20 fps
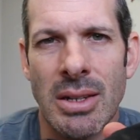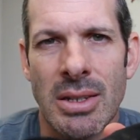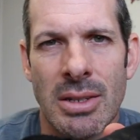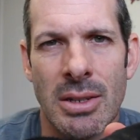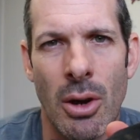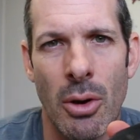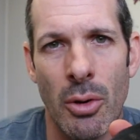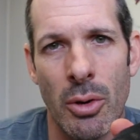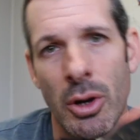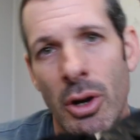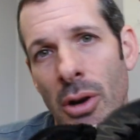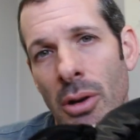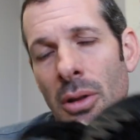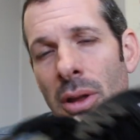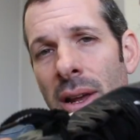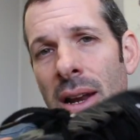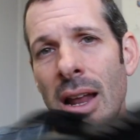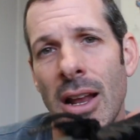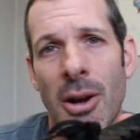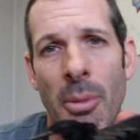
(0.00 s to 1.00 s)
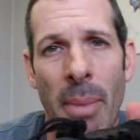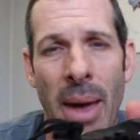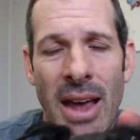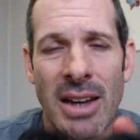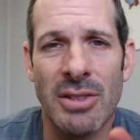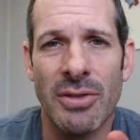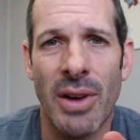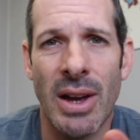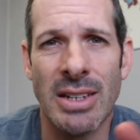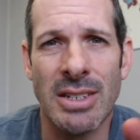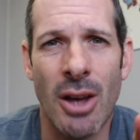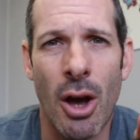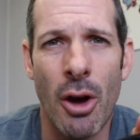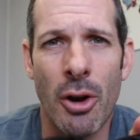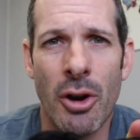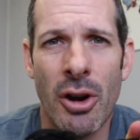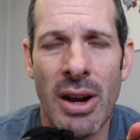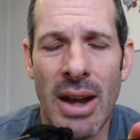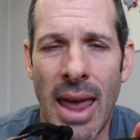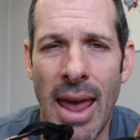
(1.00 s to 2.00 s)
So you're looking at your MaxFlys
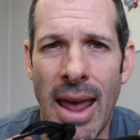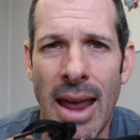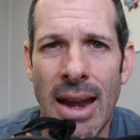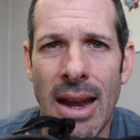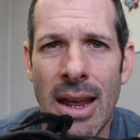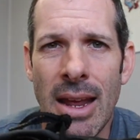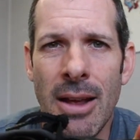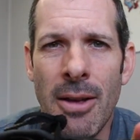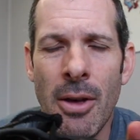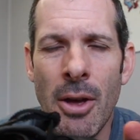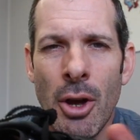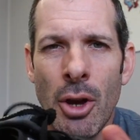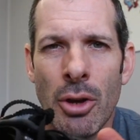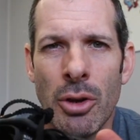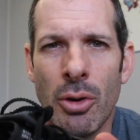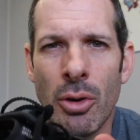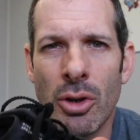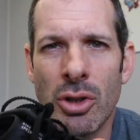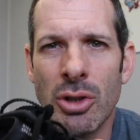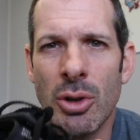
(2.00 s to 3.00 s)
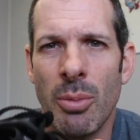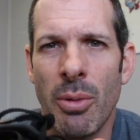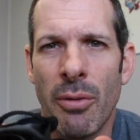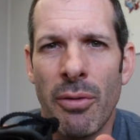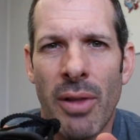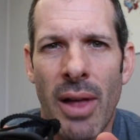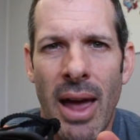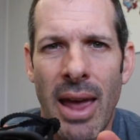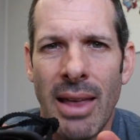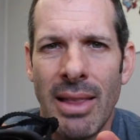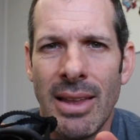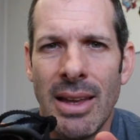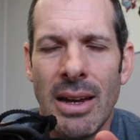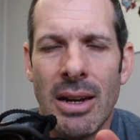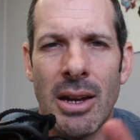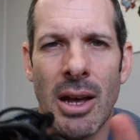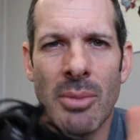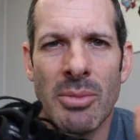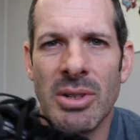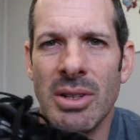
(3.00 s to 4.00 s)
180, your Superfly
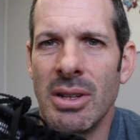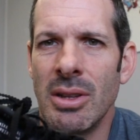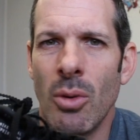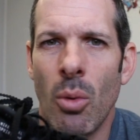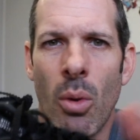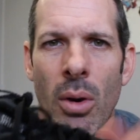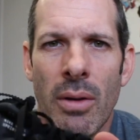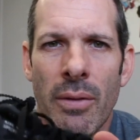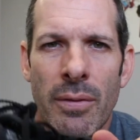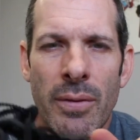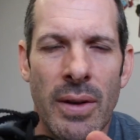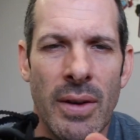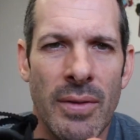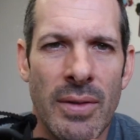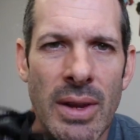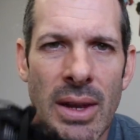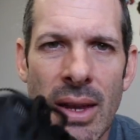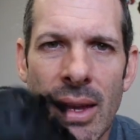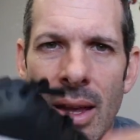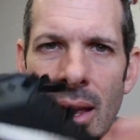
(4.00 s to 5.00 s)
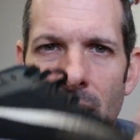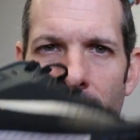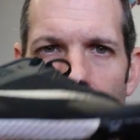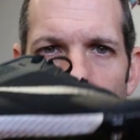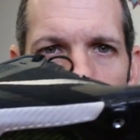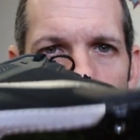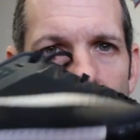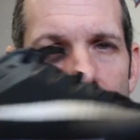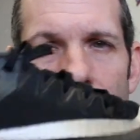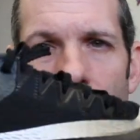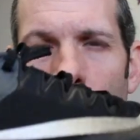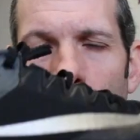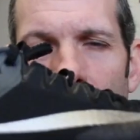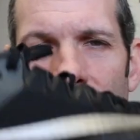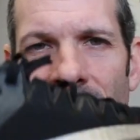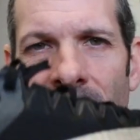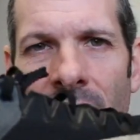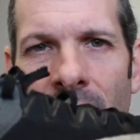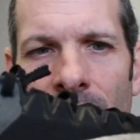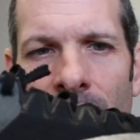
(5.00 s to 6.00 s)
Elite comes in at the 150. This is
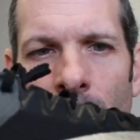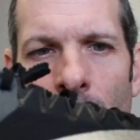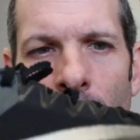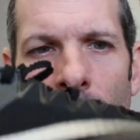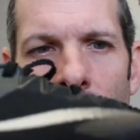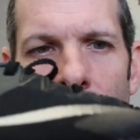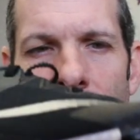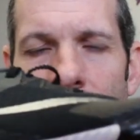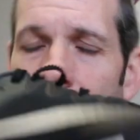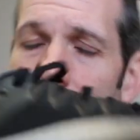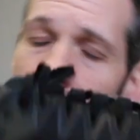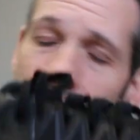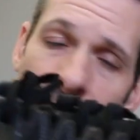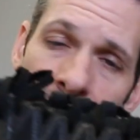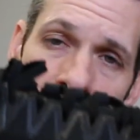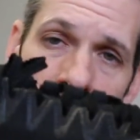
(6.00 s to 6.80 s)
almost half the price,